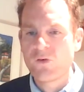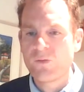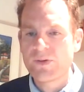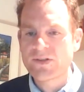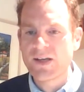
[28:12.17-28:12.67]

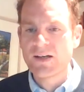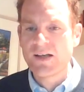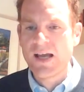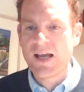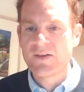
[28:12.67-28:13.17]
4%
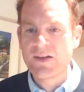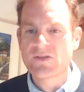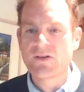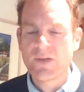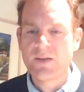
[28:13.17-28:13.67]
and there's
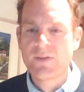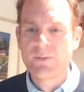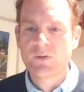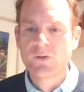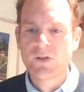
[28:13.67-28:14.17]
not many
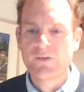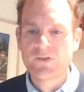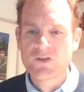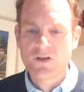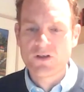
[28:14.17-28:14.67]
people looking for
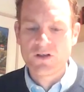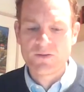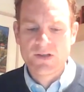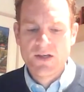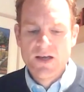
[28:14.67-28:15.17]

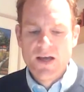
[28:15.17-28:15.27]
jobs.